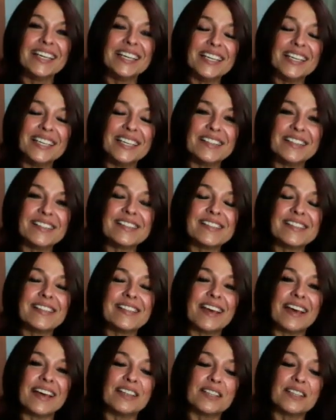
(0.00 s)
is
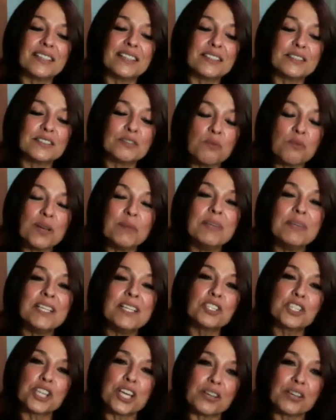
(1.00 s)
that women
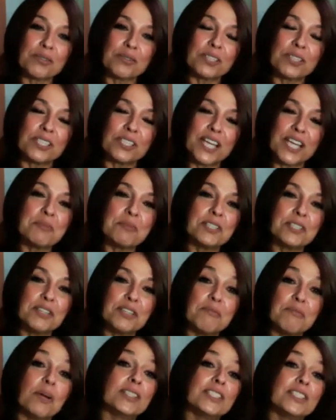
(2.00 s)
in general, and I believe
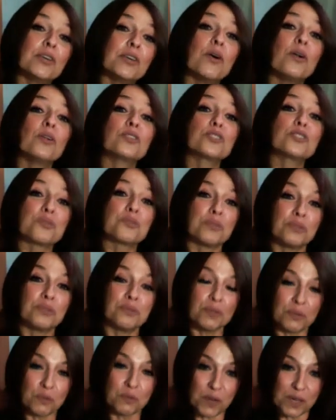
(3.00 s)

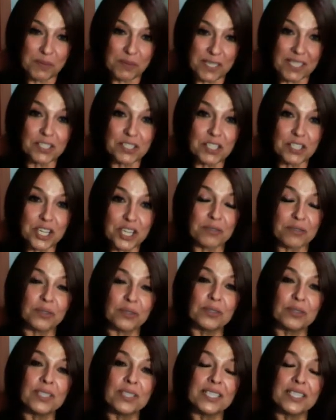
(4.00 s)
multicultural women in
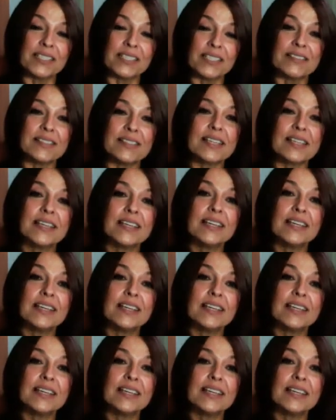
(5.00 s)
general, is